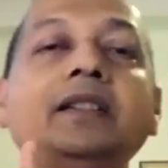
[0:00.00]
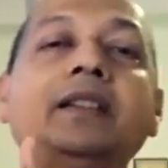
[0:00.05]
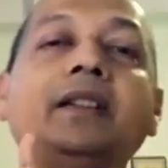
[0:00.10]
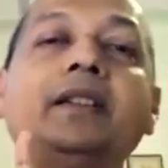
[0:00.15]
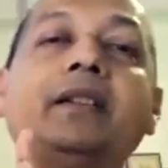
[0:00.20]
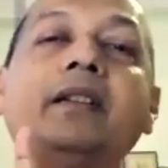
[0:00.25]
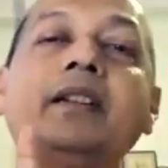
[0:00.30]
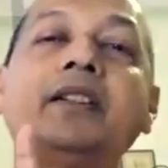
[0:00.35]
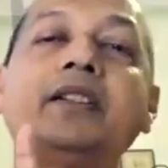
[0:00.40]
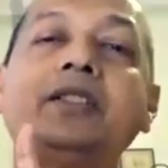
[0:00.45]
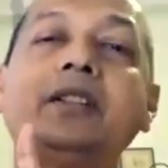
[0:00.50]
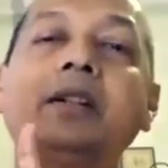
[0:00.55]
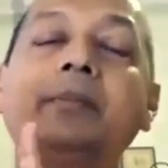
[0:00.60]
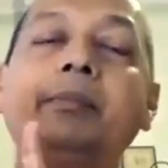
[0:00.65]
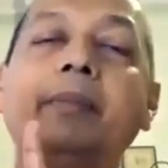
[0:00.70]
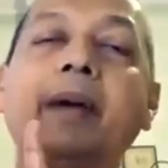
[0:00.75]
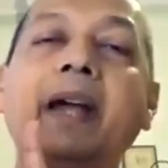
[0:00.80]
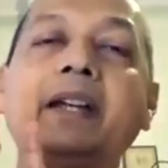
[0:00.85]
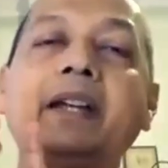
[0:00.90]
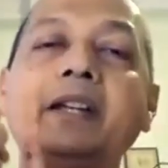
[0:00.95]
the
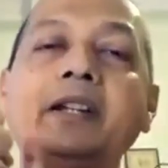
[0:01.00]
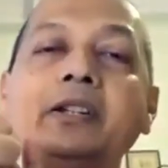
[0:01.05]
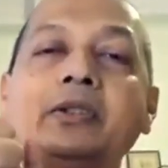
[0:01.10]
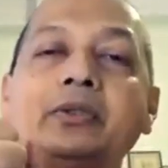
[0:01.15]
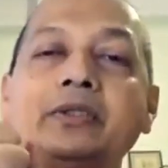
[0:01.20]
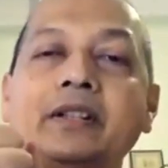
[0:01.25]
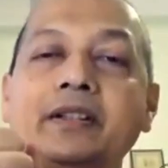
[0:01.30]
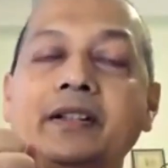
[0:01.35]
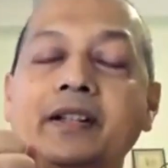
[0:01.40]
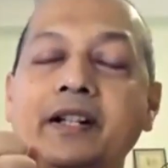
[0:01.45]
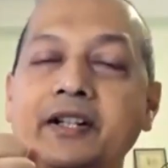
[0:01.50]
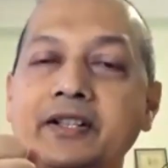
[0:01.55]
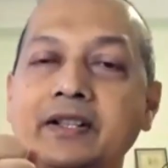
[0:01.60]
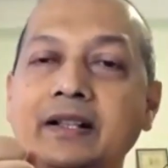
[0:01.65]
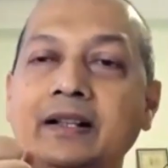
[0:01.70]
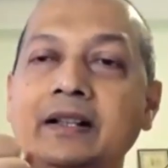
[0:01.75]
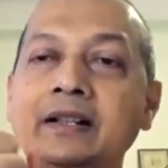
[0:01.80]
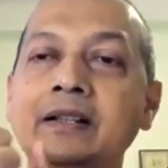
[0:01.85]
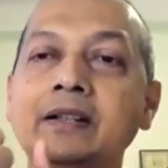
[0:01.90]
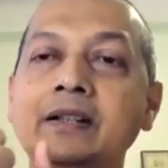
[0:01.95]
drishya back into the
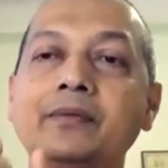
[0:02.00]
drashta.